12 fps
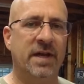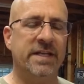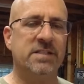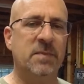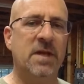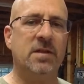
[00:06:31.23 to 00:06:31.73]

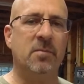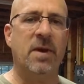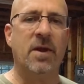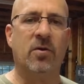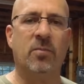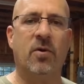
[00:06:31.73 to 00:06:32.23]
I spent the
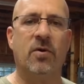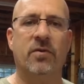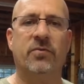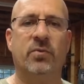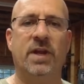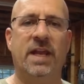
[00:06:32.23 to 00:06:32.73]
better part
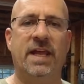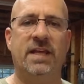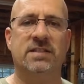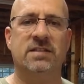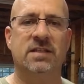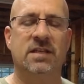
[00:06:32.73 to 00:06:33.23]
of 3
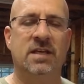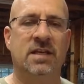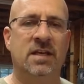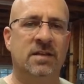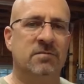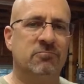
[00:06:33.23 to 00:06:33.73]
days
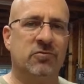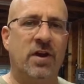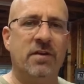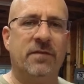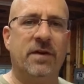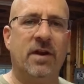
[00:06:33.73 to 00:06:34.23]

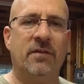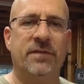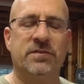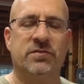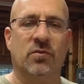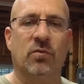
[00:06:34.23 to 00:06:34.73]
trying to figure out if
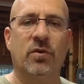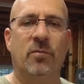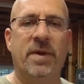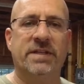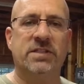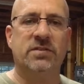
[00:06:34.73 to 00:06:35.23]
this is a real
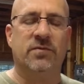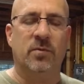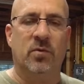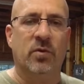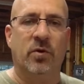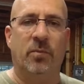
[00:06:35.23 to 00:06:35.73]
message
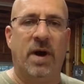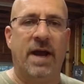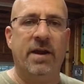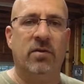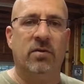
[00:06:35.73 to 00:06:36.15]
from a real buyer